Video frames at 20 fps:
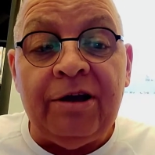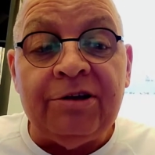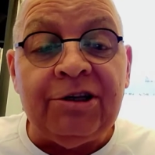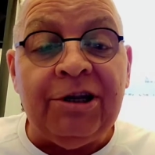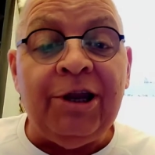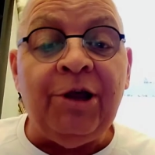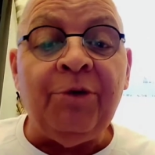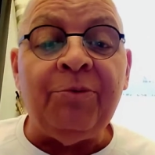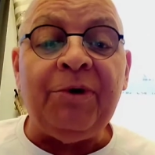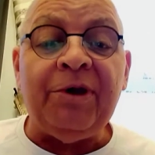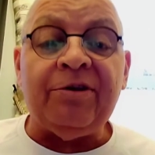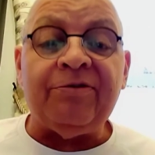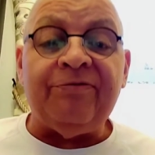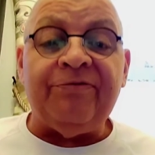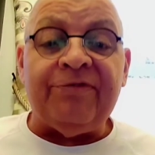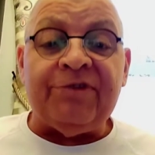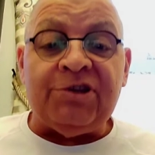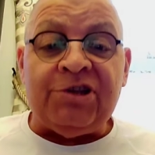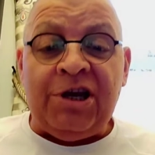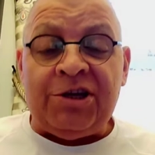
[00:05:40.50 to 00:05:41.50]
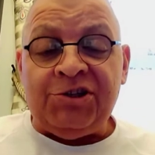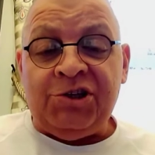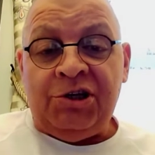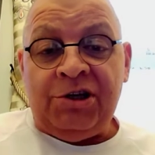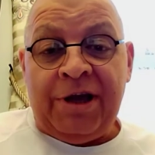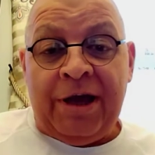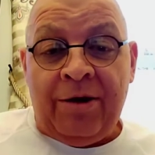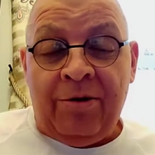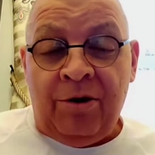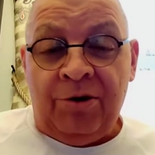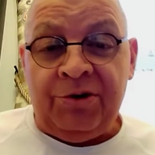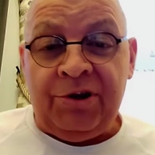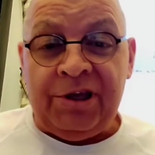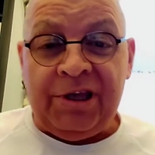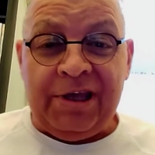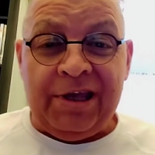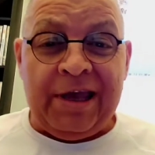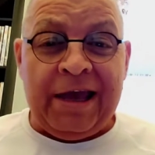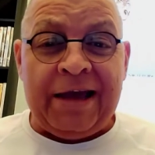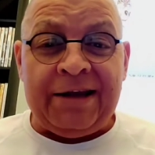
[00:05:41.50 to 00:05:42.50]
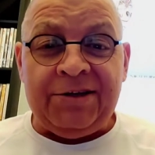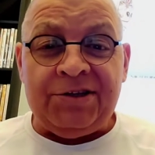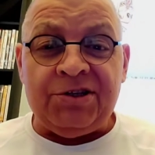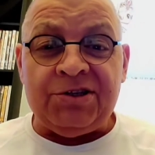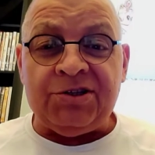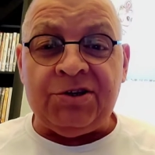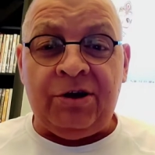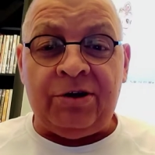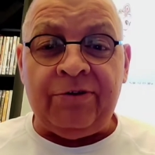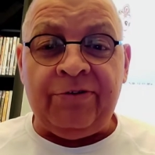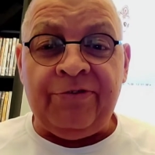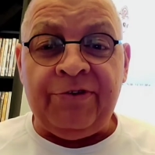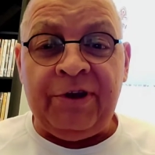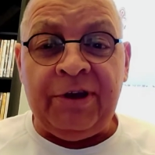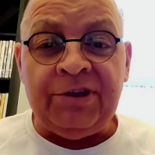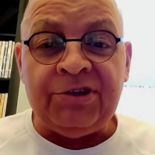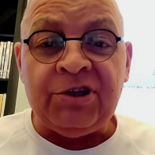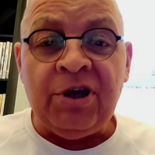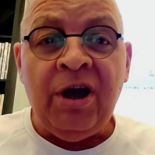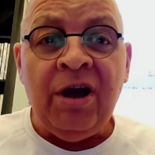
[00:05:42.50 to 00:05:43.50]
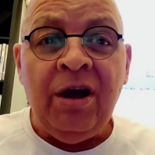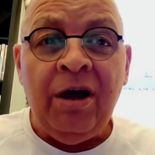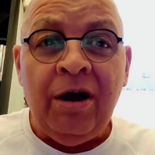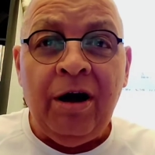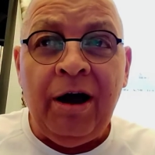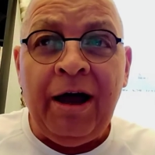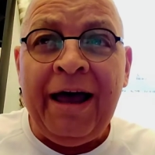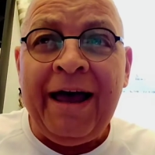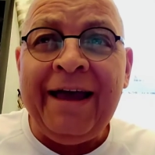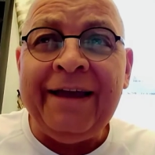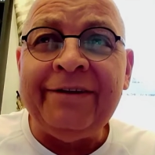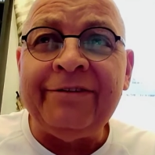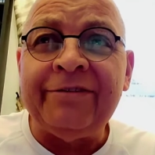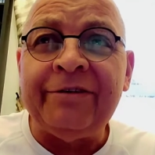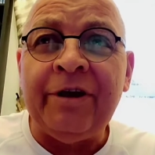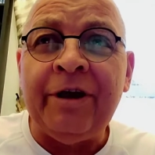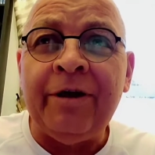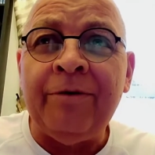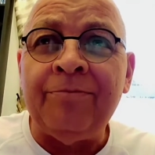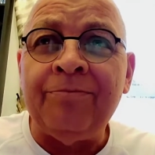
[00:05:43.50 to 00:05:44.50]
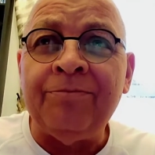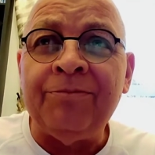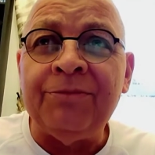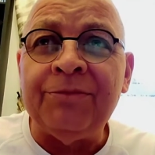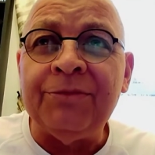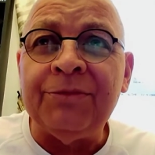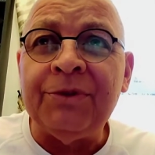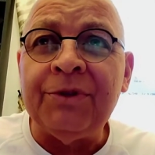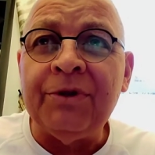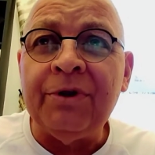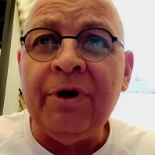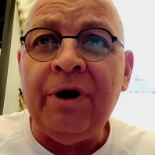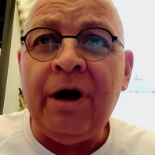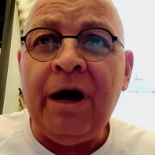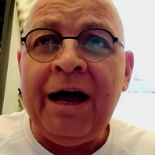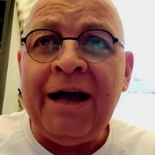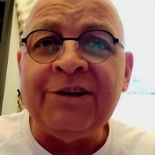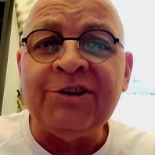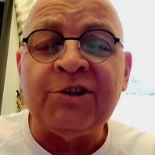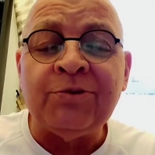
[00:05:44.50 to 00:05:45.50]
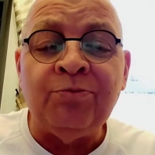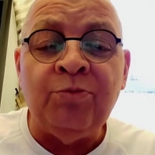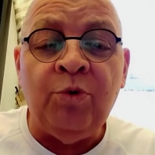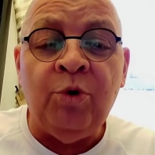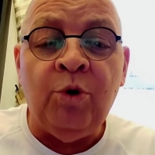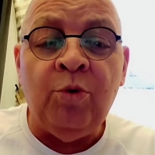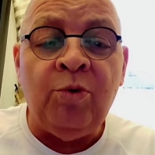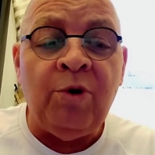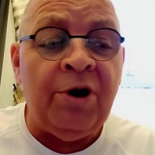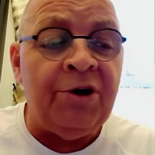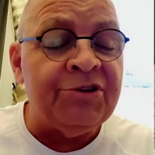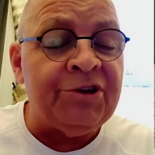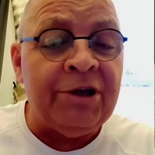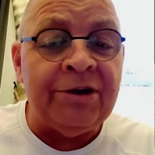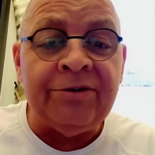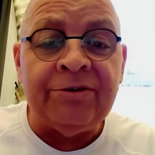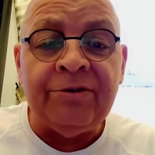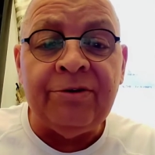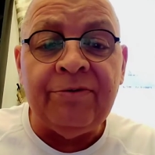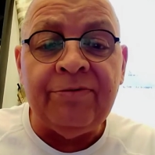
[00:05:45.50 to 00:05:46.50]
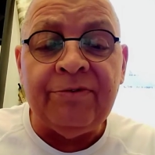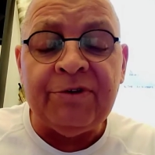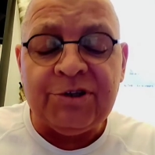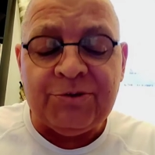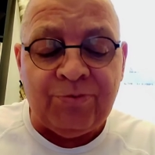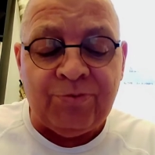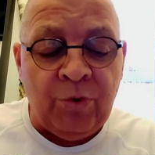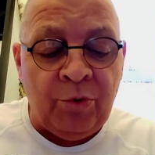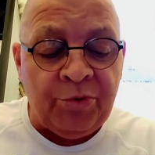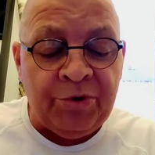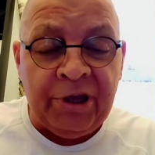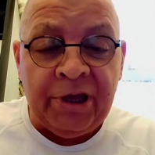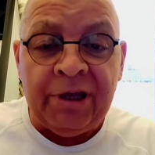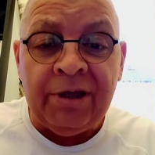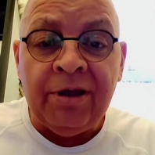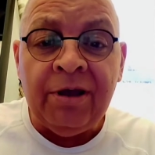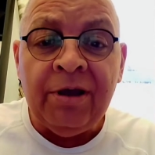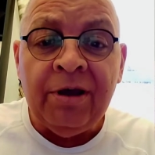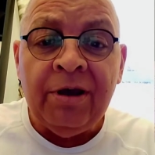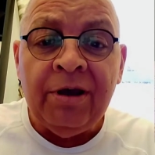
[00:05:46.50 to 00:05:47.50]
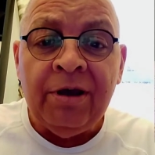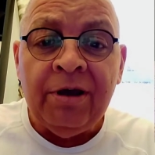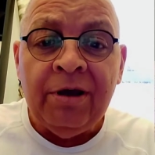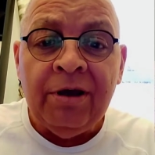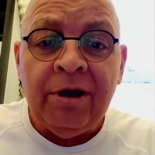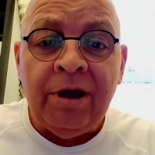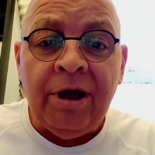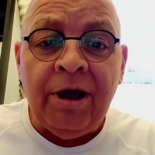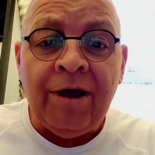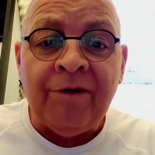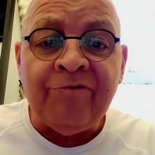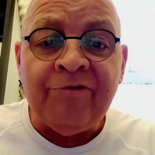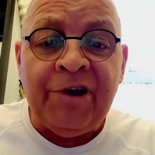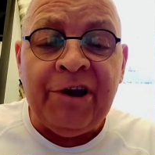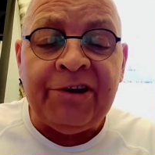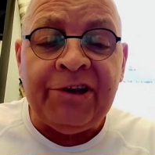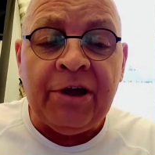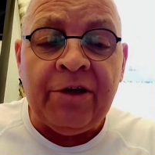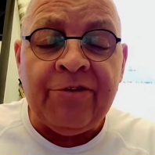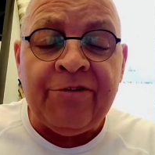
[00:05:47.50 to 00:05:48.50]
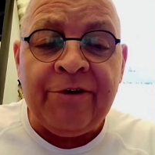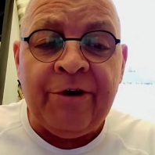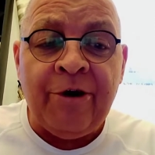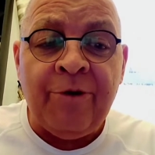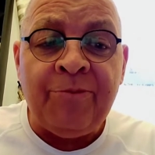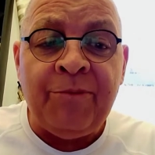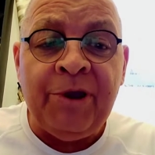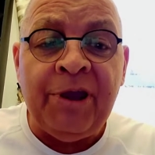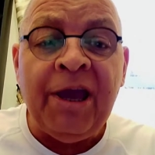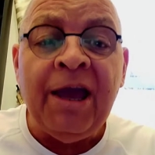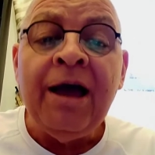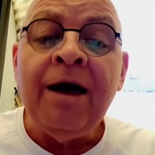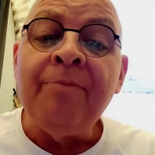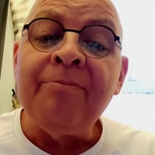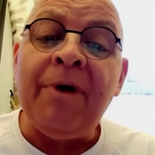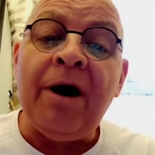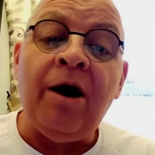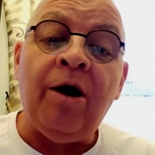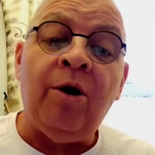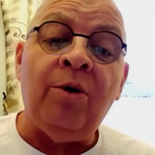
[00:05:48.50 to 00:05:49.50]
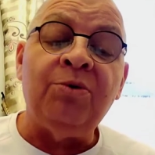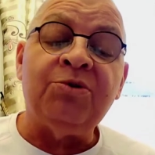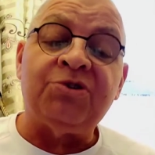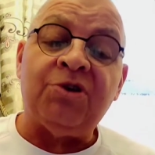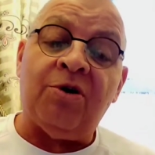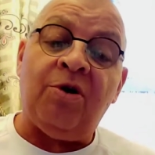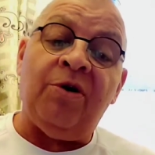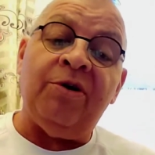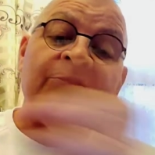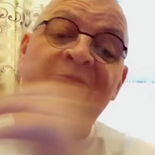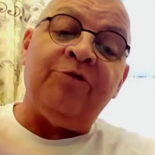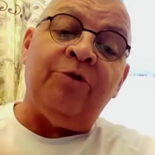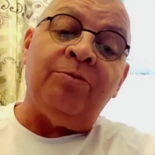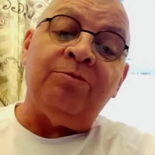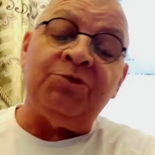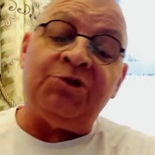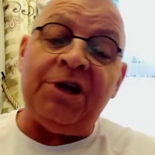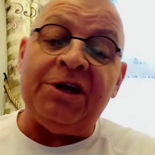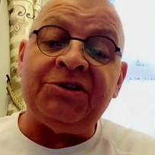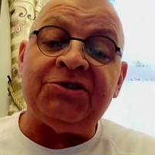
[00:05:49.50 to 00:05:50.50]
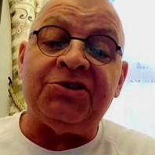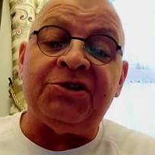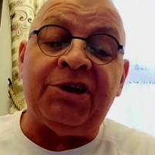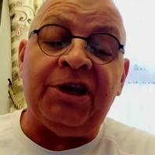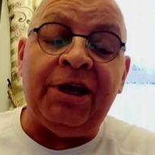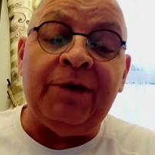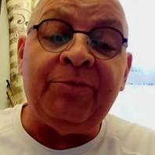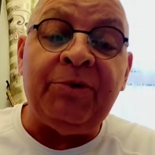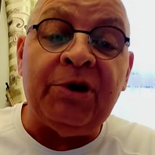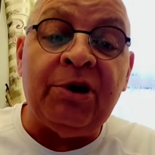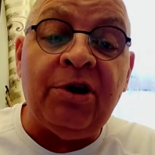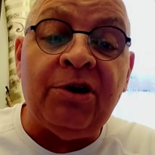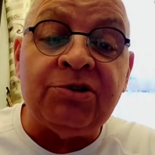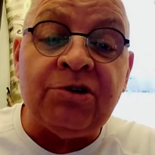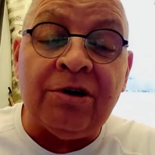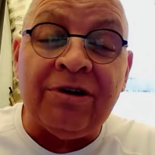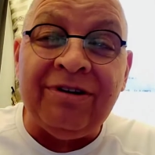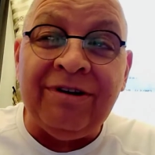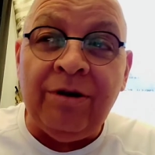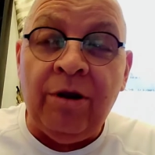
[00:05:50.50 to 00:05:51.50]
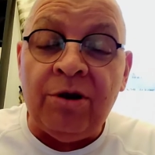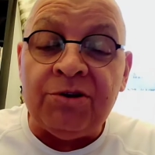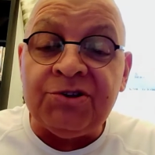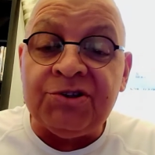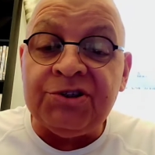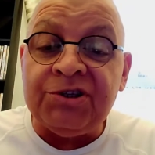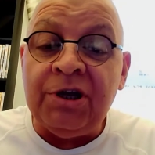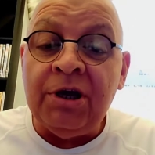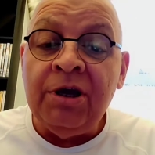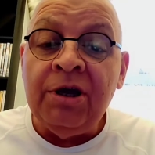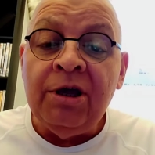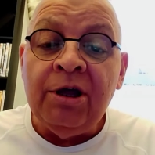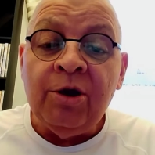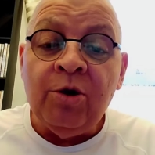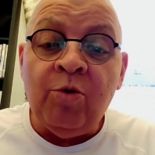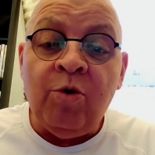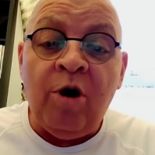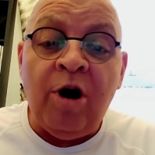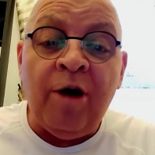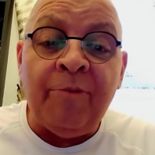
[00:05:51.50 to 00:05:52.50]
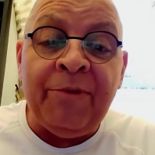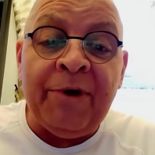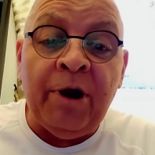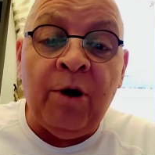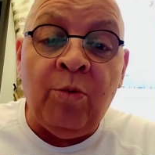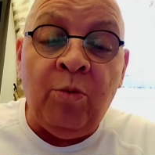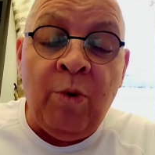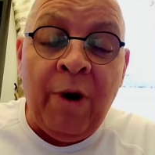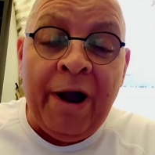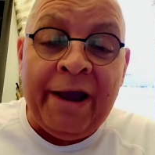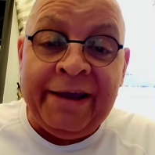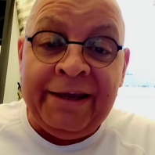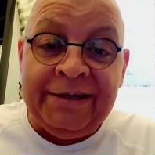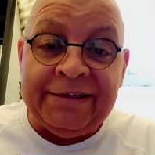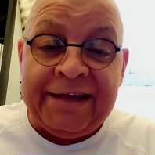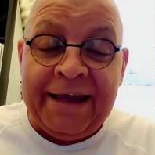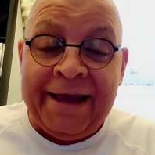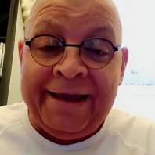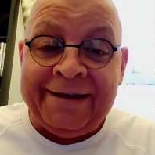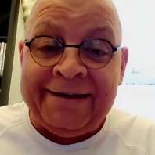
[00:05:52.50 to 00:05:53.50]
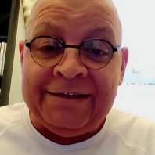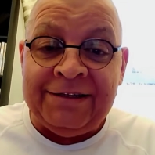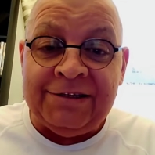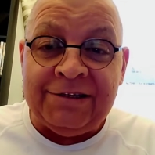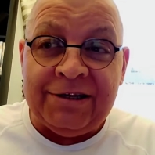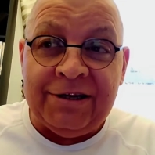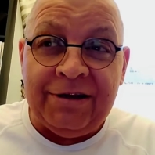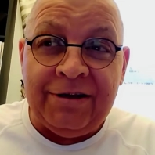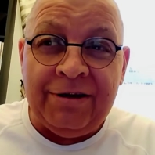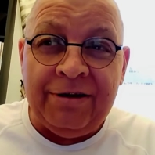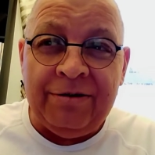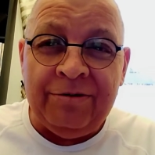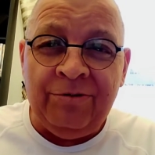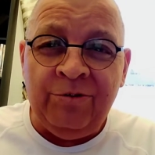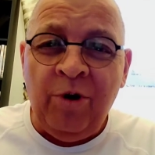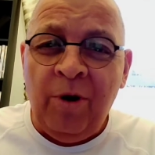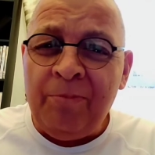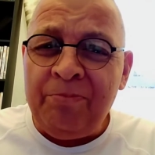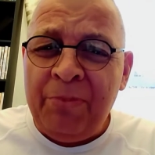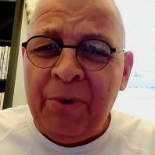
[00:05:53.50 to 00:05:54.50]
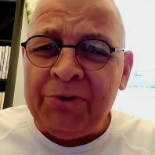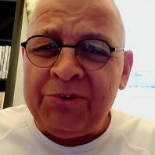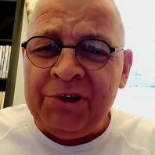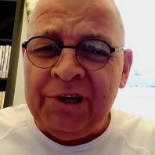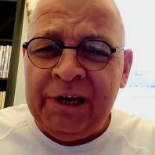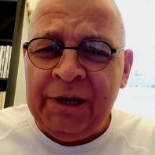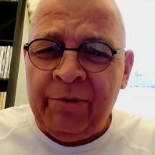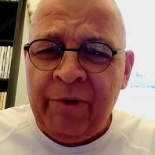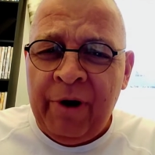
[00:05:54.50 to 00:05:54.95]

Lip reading: little bit touching now on the cancer side of things. I had some more work done this morning, radiotherapy, but I also got informed yesterday because I'd lost quite a bit of weight, and not bodily